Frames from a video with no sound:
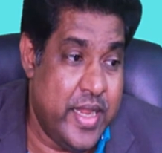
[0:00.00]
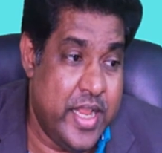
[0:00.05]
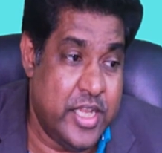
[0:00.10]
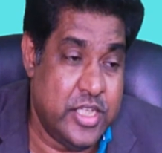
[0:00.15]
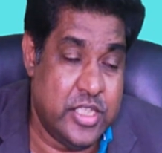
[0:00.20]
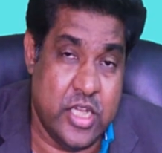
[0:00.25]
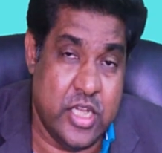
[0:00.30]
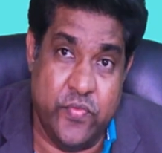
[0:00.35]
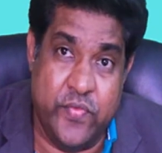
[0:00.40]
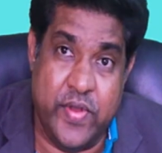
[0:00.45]

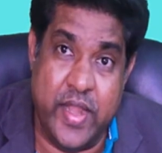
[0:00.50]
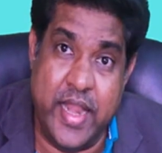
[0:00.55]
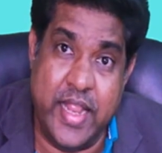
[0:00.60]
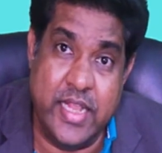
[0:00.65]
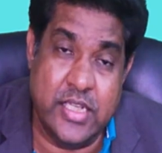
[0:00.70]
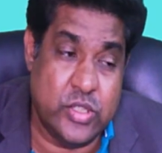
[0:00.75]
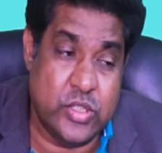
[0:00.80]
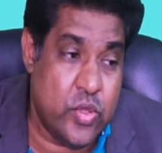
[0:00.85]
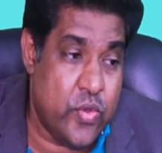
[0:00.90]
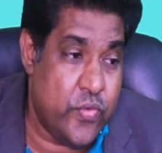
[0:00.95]
nature:
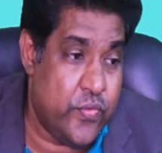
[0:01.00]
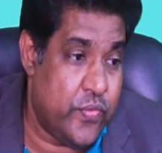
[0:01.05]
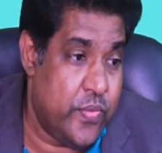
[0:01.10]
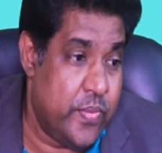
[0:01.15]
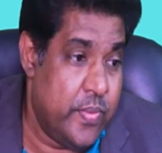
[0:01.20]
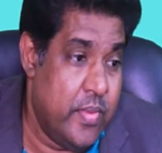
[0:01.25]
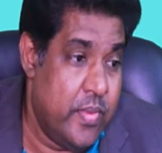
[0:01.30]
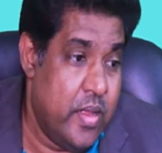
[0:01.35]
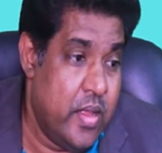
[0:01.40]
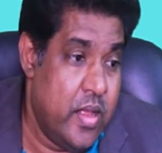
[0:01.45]

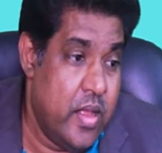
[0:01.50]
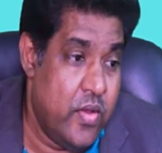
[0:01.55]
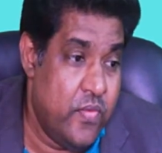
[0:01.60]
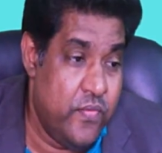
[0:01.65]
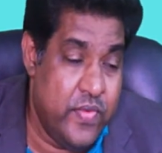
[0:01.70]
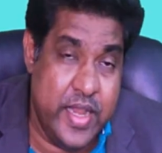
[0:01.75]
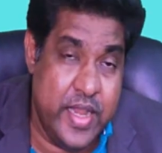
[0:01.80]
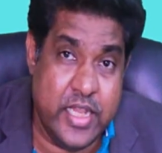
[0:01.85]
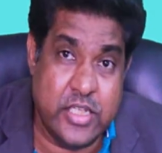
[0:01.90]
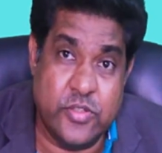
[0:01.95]

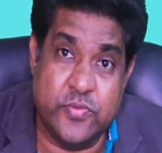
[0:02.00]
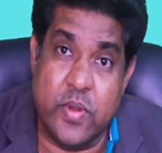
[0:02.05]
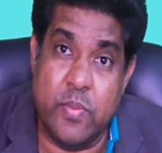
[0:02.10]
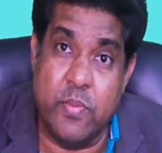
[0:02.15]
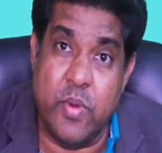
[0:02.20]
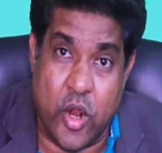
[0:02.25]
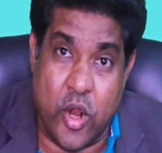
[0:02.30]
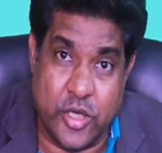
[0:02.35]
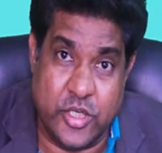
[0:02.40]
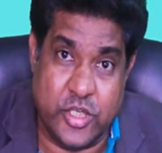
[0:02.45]
winnings
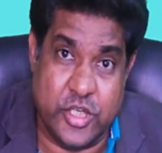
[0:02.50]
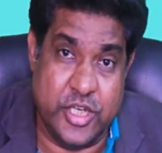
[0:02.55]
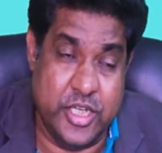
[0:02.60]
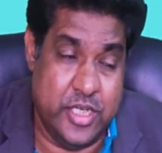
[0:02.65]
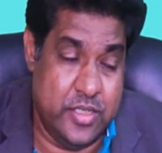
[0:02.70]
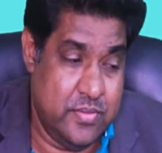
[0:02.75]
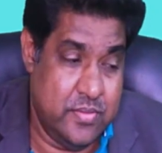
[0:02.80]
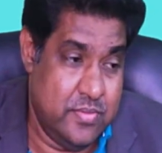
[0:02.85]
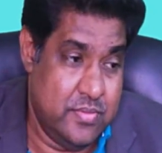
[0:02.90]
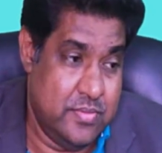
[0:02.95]
from lottery,
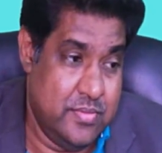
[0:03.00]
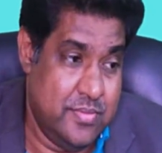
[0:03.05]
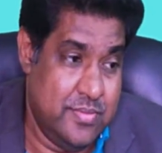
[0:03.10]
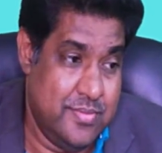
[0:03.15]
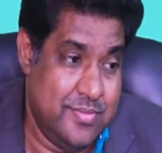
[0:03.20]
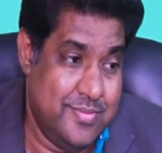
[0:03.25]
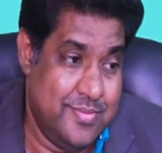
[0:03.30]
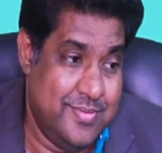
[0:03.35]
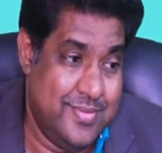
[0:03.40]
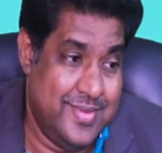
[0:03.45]

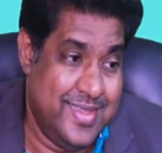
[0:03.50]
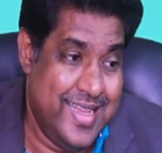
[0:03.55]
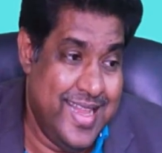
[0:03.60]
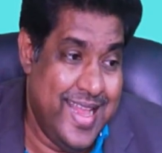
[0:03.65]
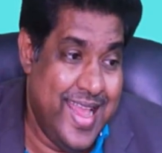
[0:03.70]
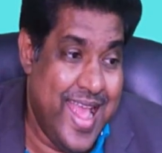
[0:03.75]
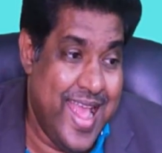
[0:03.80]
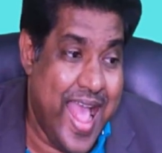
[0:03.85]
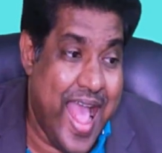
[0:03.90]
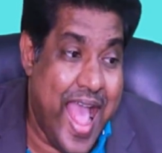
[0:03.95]

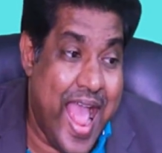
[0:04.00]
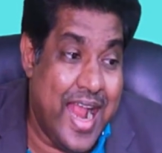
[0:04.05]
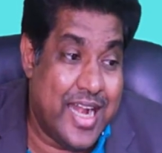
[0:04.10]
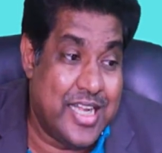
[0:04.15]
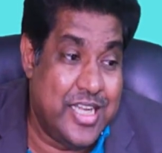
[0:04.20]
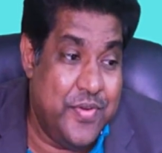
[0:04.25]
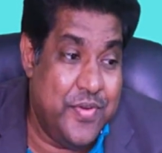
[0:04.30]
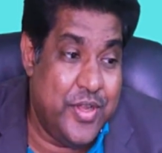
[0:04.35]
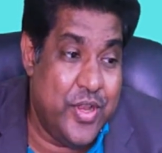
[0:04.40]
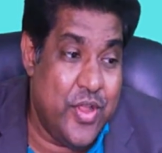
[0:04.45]

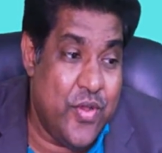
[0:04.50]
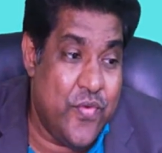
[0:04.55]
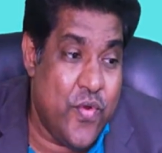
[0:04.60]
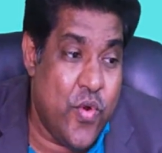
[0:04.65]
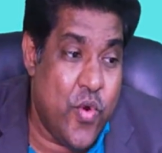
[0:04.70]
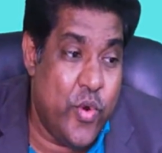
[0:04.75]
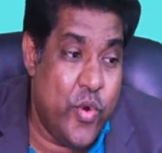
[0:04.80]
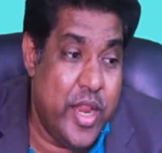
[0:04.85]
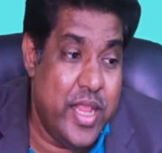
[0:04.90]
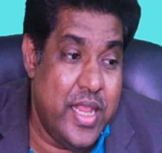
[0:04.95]
activity of
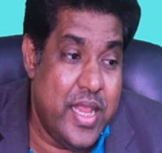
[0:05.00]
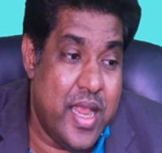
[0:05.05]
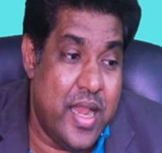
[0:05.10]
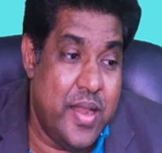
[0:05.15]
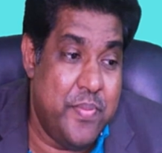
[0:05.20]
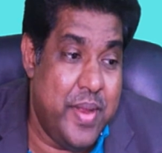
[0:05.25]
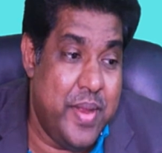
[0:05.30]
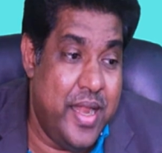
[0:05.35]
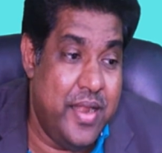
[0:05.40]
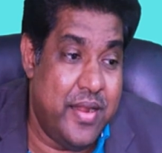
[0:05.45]
owning
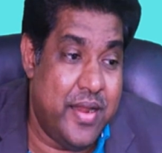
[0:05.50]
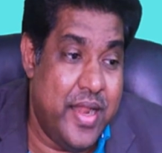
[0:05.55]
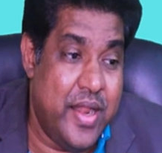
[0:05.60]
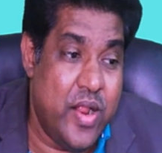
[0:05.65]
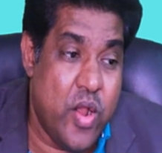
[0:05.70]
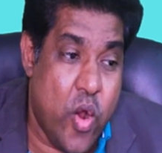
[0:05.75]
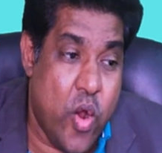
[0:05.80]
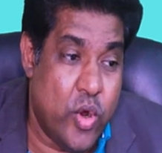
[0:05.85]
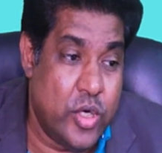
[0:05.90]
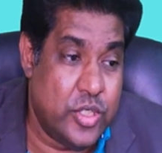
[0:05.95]
and
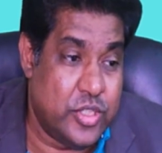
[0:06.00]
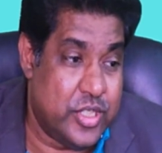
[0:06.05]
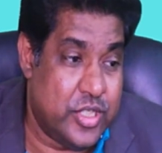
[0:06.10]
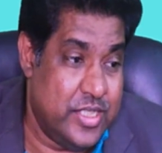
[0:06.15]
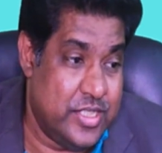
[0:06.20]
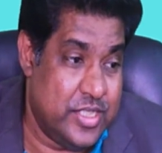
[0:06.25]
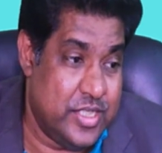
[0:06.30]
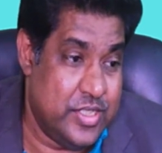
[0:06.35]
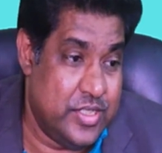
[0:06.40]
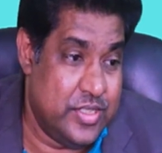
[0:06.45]
maintaining
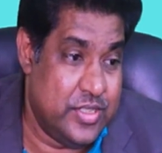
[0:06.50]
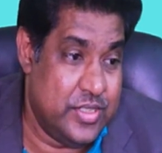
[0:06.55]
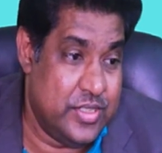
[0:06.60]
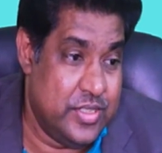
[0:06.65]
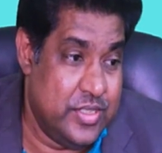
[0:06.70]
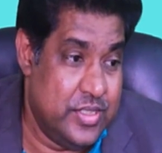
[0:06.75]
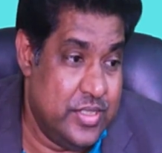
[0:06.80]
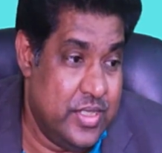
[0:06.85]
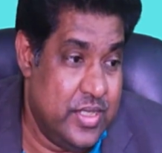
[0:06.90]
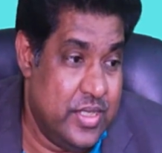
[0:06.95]

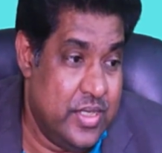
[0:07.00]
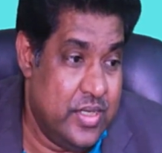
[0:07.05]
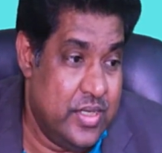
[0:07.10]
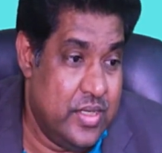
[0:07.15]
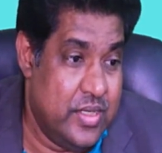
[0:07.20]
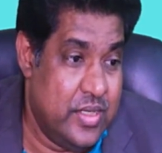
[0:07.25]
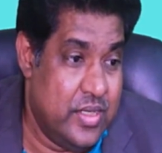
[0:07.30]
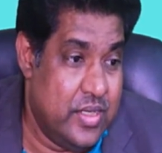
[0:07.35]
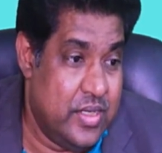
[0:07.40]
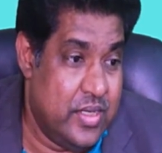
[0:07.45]

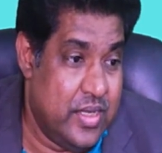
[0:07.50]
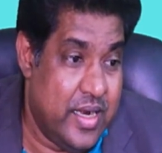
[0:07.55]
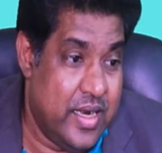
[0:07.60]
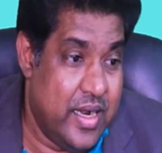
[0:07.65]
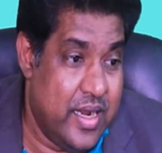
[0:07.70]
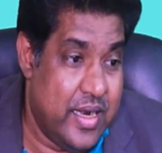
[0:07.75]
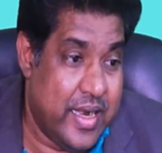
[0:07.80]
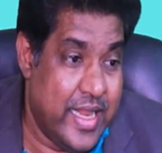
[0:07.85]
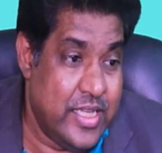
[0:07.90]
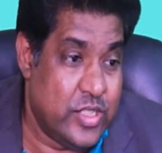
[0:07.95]

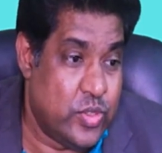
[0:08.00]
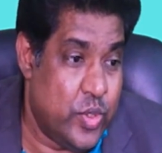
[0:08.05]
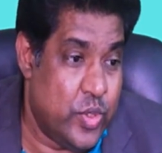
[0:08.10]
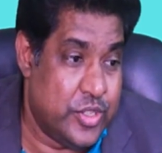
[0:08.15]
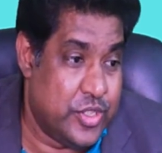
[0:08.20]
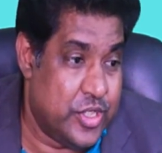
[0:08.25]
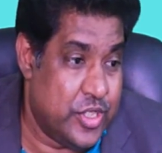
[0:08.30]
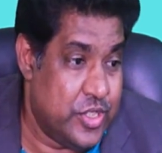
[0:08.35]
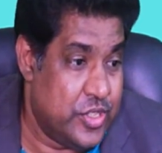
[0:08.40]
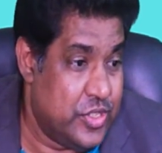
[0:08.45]
race
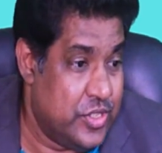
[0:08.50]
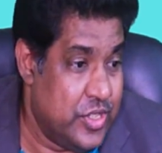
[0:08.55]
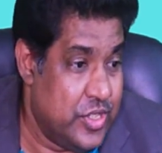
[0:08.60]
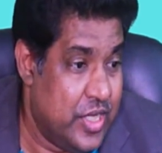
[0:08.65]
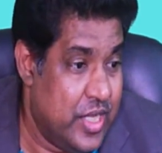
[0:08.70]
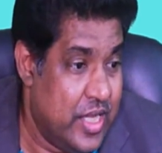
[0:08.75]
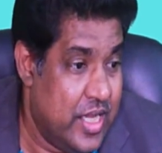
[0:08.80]
horses,